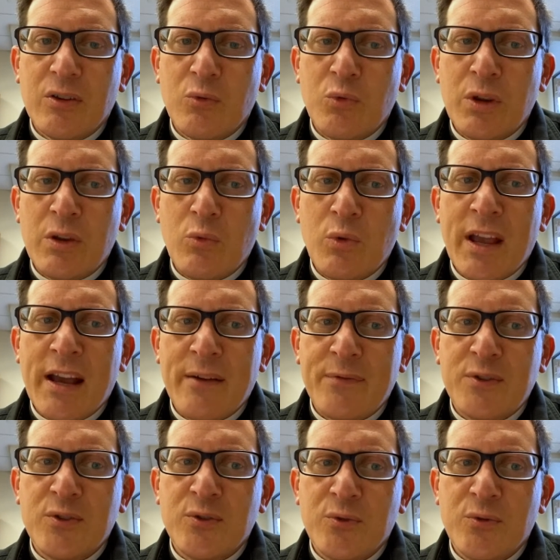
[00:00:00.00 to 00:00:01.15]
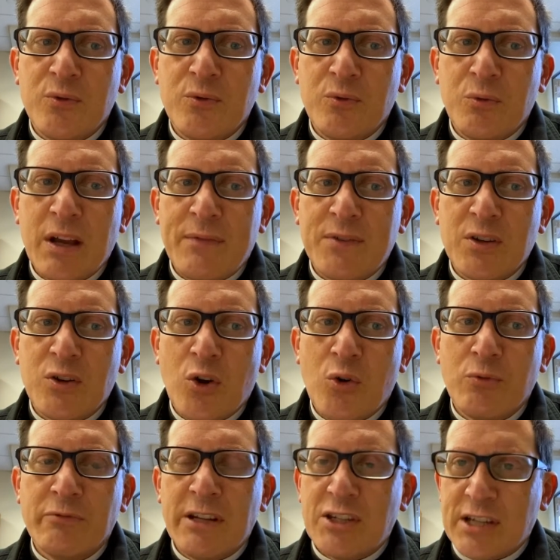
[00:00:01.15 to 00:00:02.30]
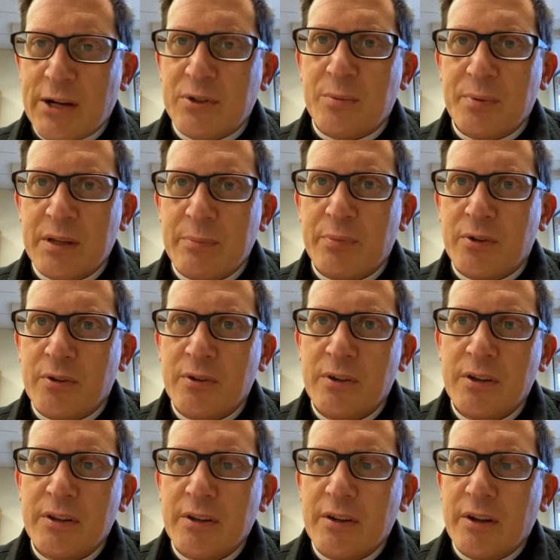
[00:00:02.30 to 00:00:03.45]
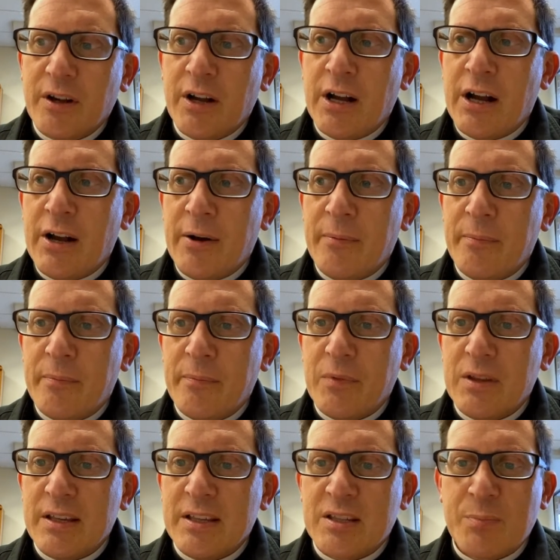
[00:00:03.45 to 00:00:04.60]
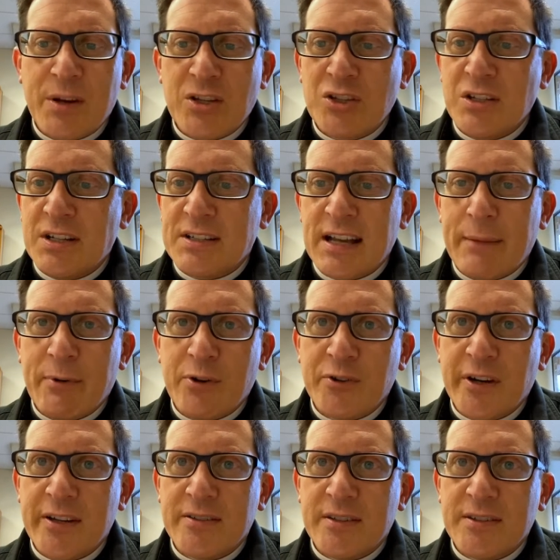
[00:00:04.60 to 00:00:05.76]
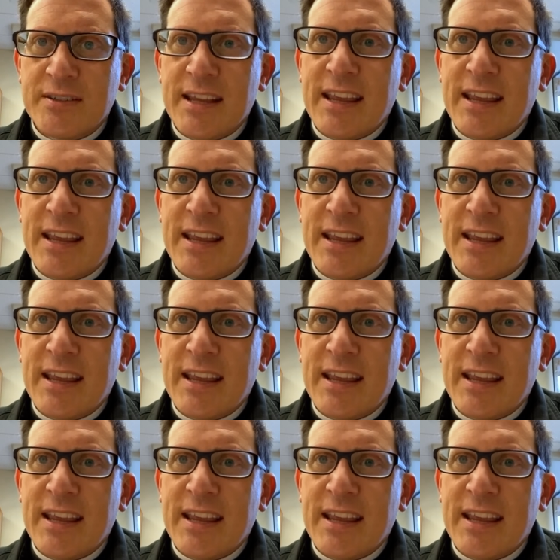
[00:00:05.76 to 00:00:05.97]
we have to go reach out to people, especially in a time of crisis.